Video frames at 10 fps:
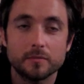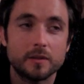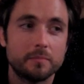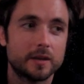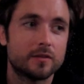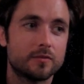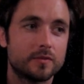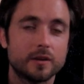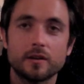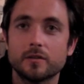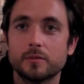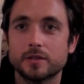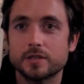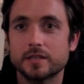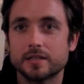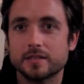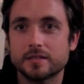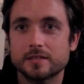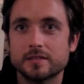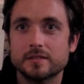the biggest fear, which
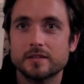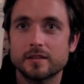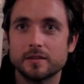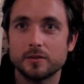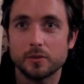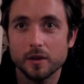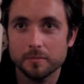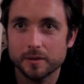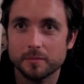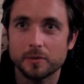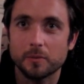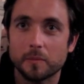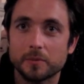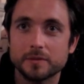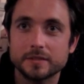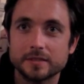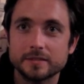is you got to become a normal person.